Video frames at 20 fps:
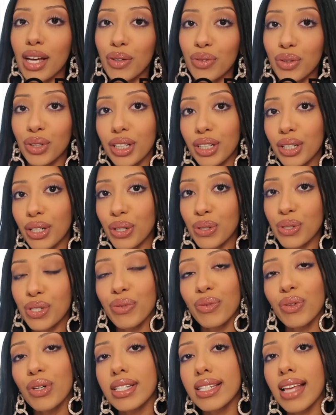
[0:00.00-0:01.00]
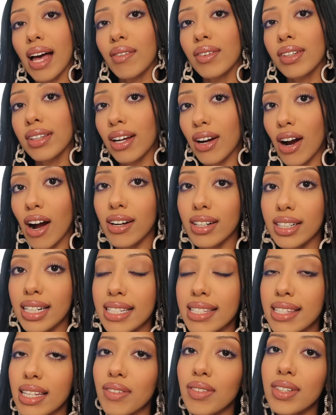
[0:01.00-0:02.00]
If you didn't know, Sephora is having their holiday
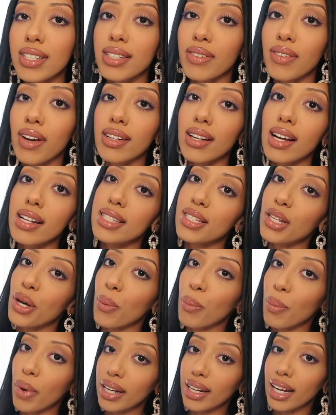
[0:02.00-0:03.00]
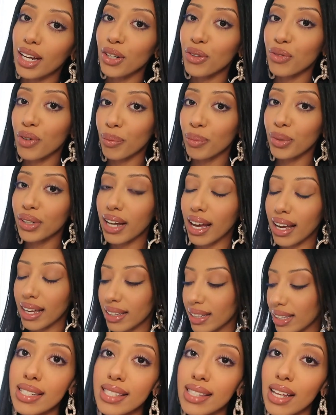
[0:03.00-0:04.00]
savings event until Monday, November
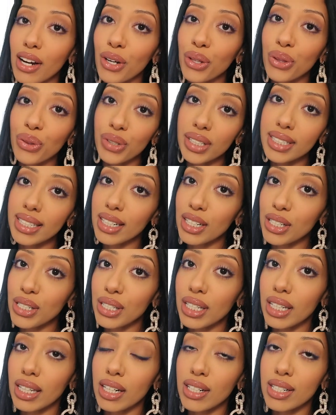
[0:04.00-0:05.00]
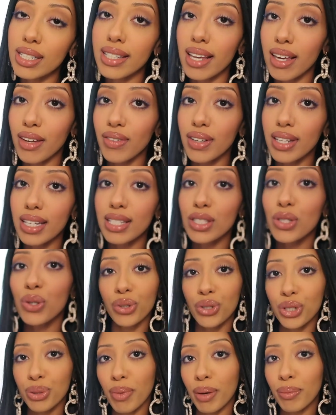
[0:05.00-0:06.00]
ninth. There are three tiers to their savings.
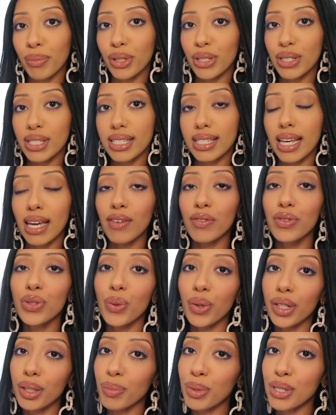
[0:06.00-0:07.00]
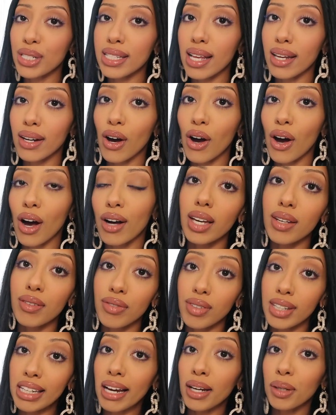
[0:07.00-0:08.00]
Rouge members save twenty percent off,
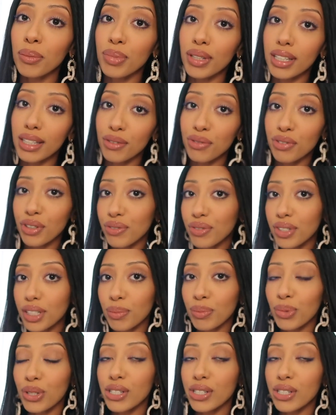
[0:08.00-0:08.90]
V I B fifteen